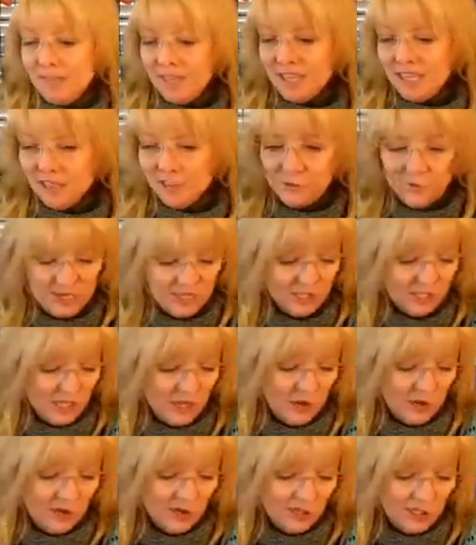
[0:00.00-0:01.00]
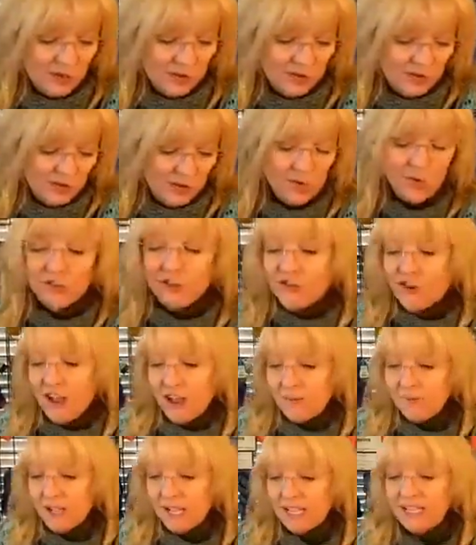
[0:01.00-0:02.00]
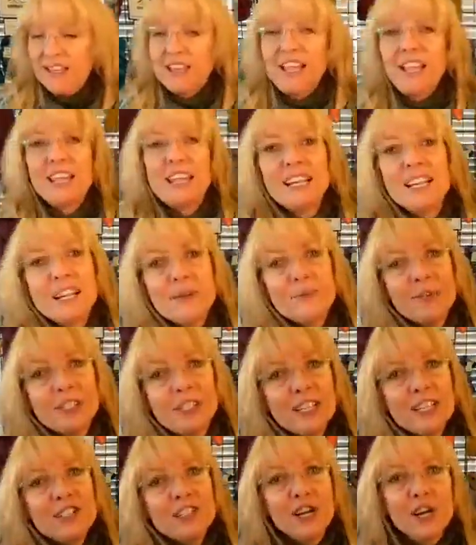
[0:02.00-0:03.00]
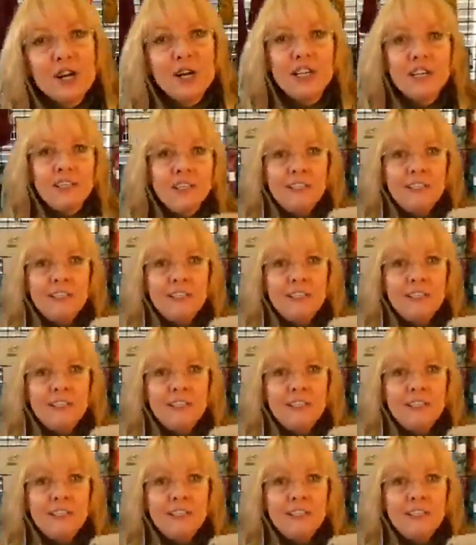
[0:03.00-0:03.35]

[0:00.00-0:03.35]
This was also Ultra Alpaca Light. It was this yarn.